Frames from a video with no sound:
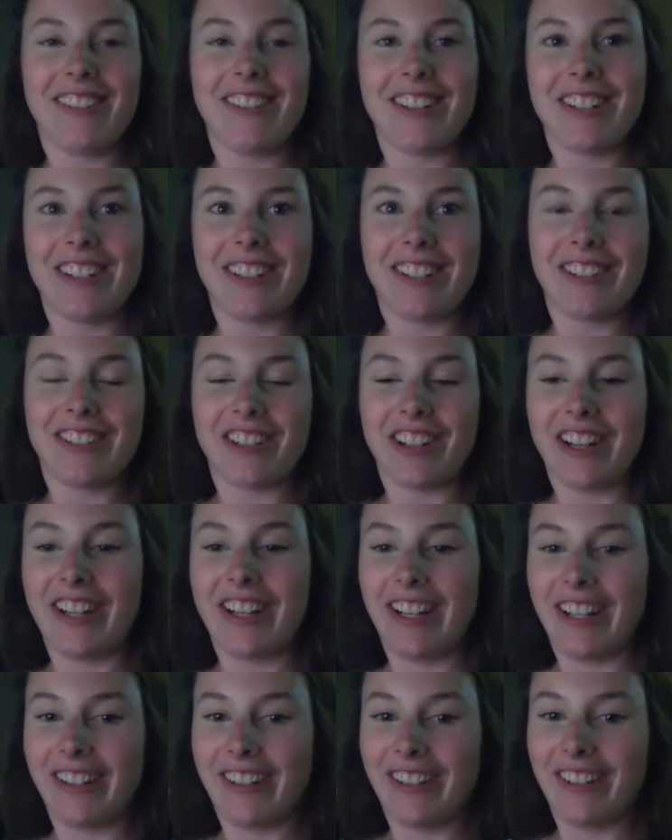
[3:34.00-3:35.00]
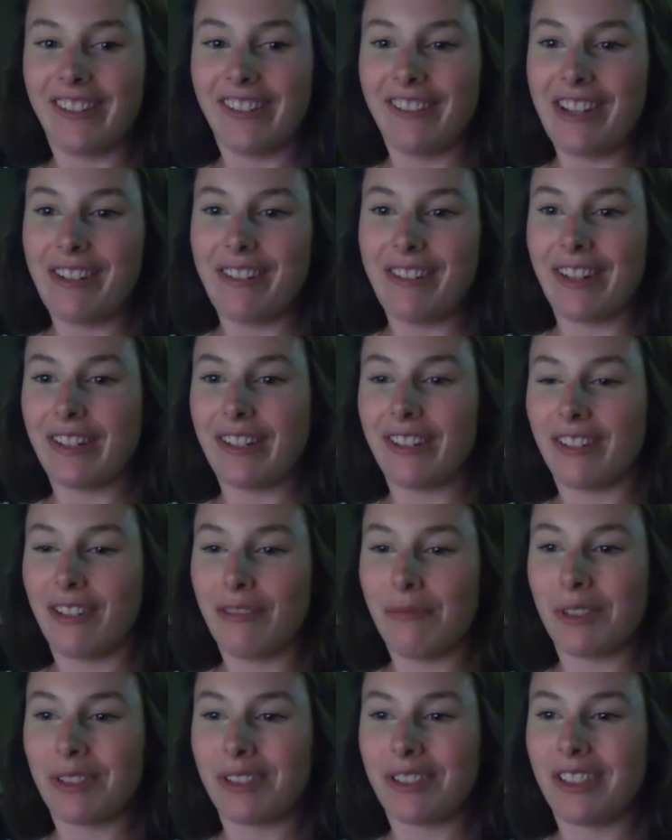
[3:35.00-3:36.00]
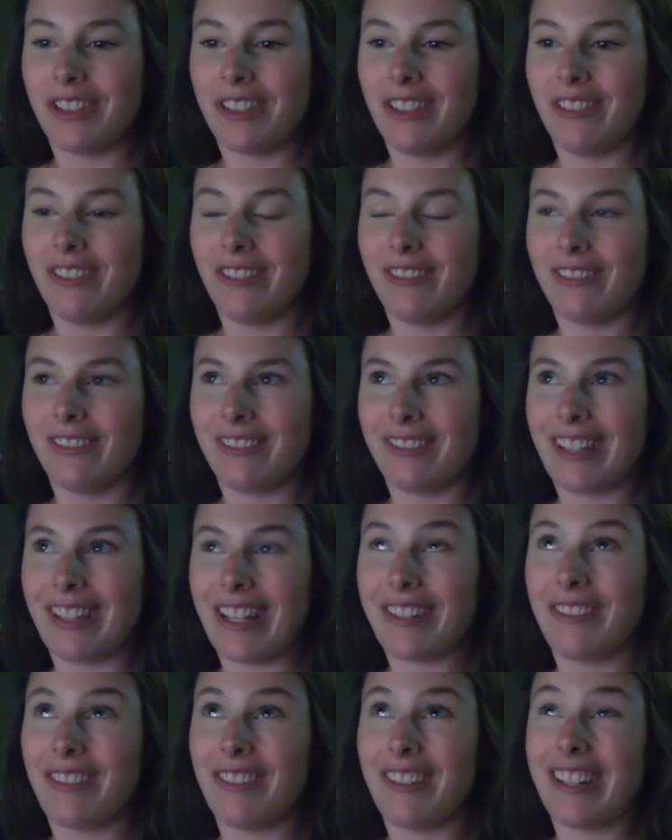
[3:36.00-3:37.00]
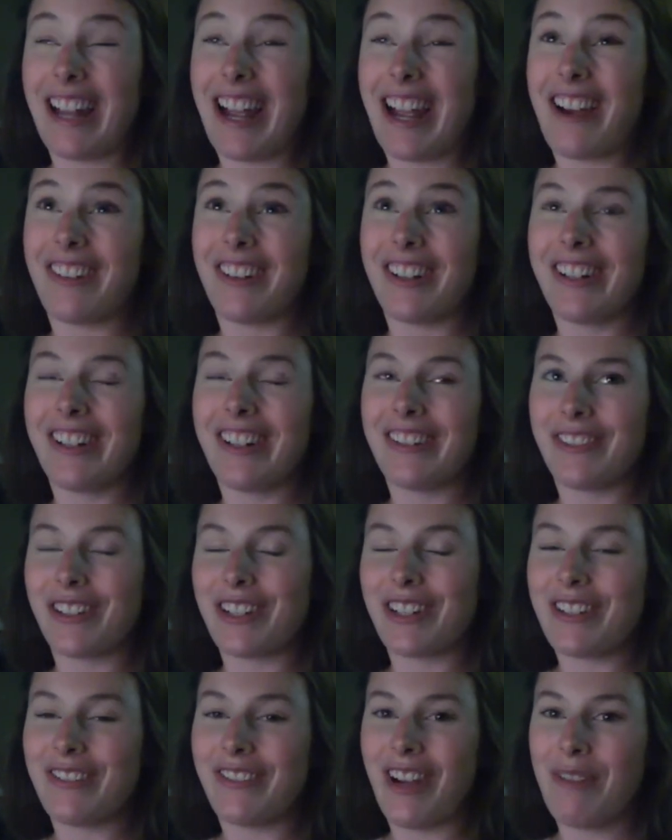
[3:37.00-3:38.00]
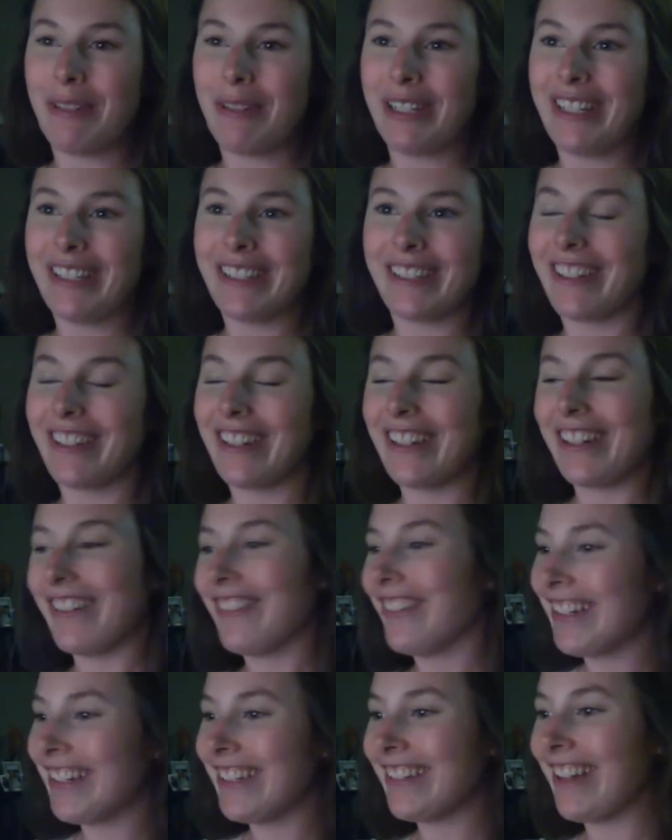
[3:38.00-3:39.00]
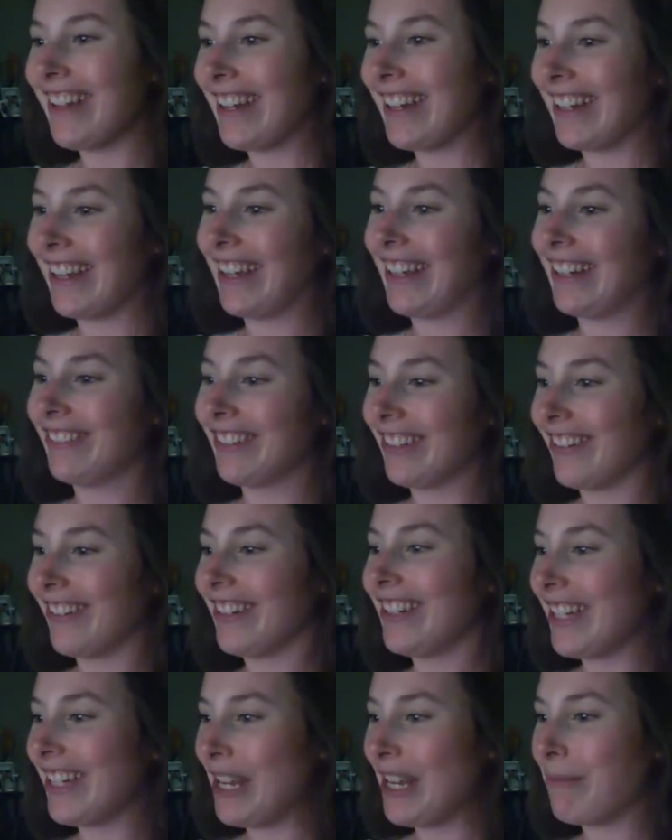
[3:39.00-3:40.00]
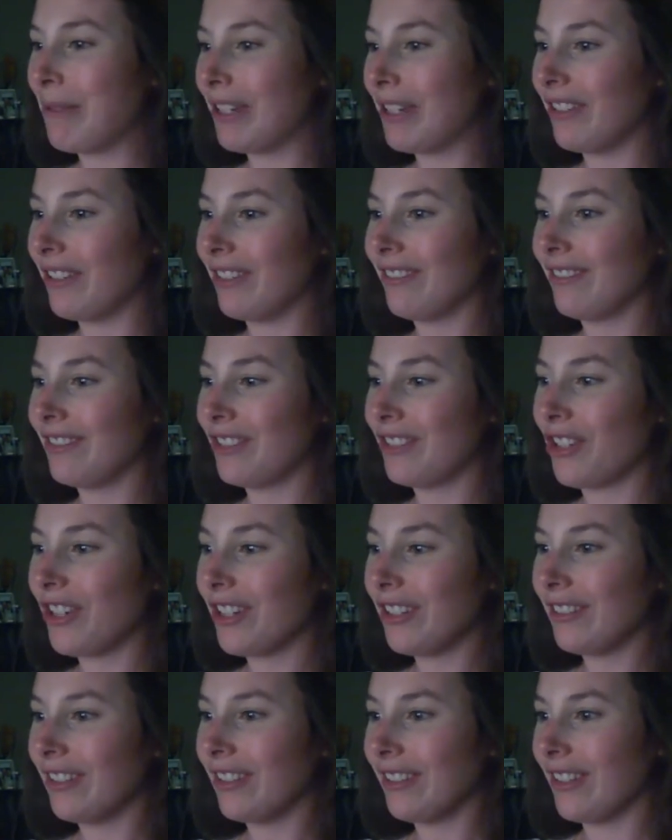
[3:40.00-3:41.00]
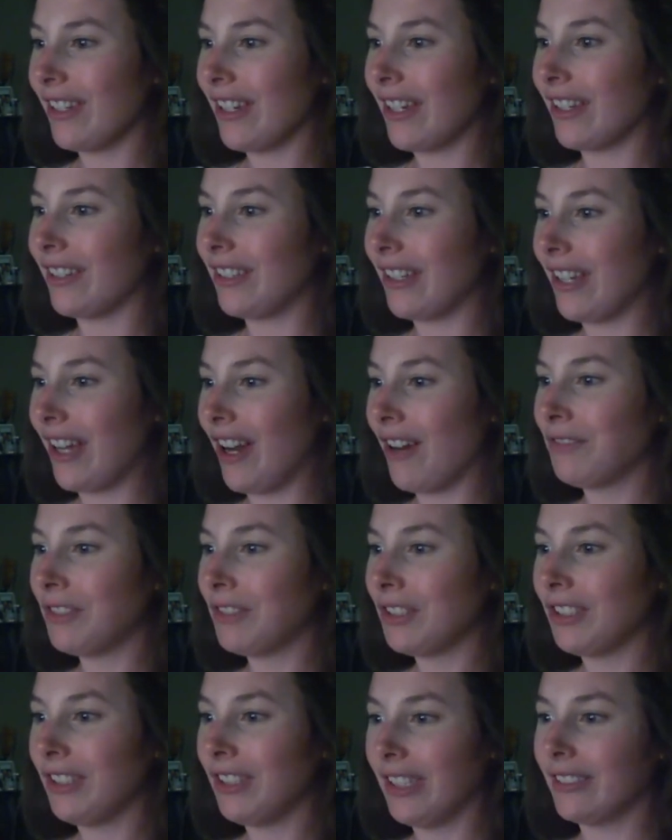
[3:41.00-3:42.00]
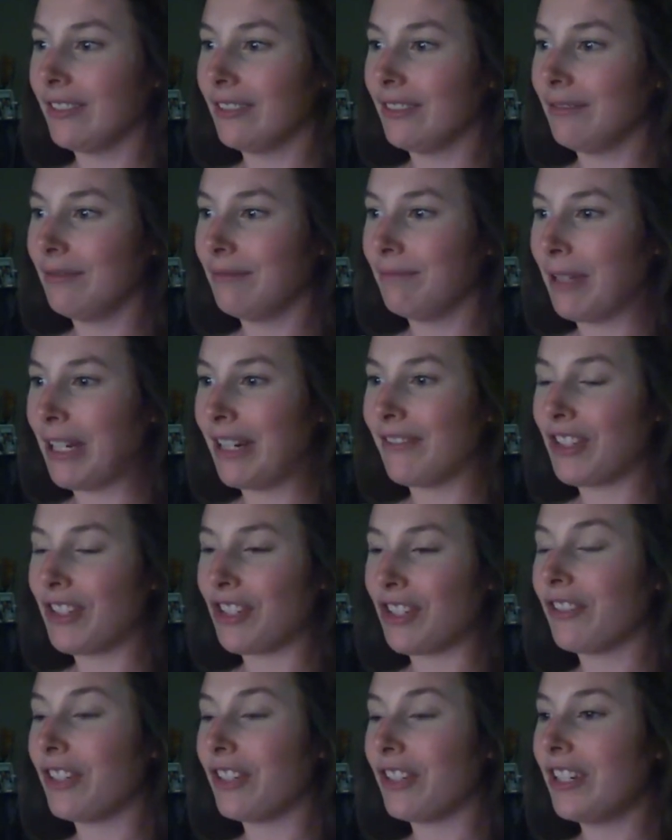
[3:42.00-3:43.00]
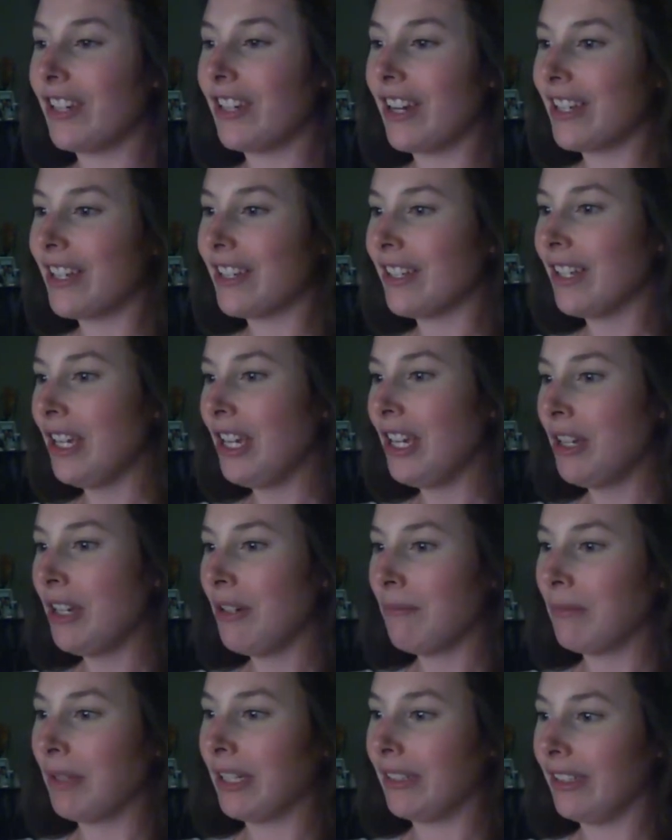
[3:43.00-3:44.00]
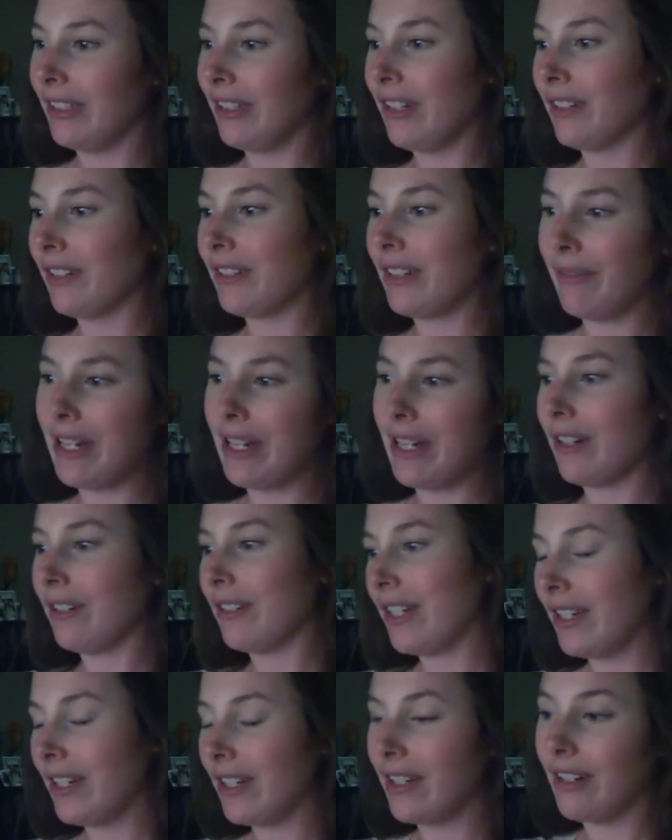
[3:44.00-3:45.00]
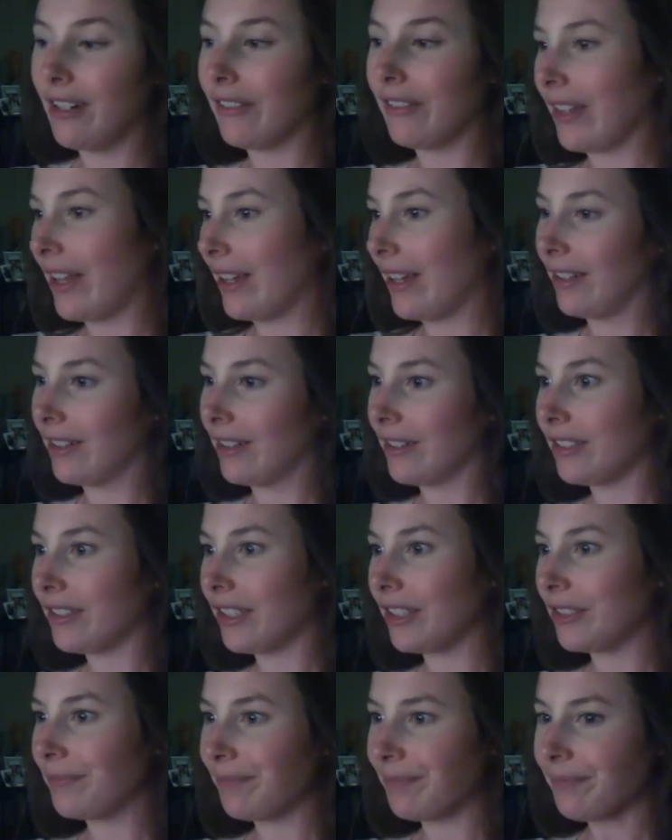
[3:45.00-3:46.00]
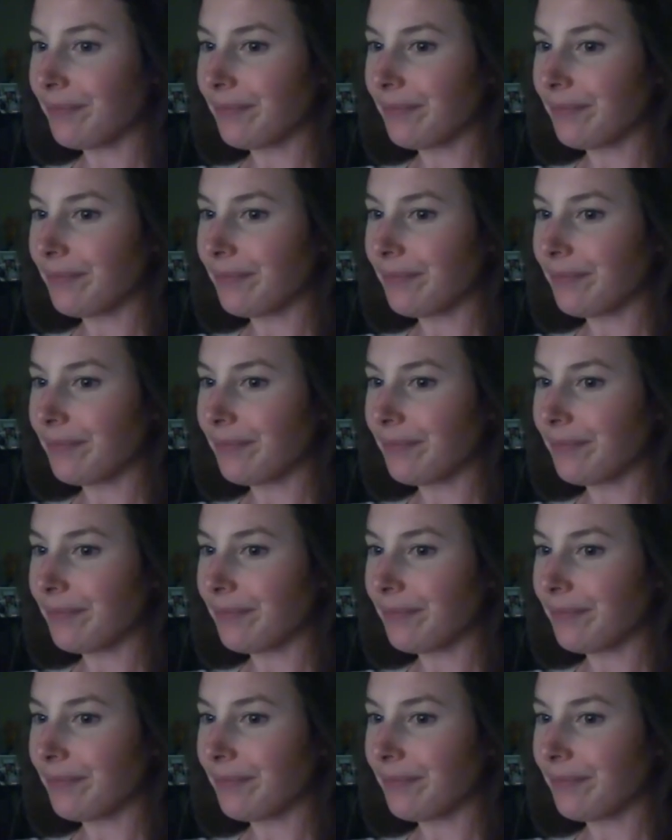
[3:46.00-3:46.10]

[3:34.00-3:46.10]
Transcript: did a training, we went almost like an hour and 45 minutes. So I don't want to do that again. We're going to keep it short and helpful and beneficial for you guys, but we don't need to go for that long. So,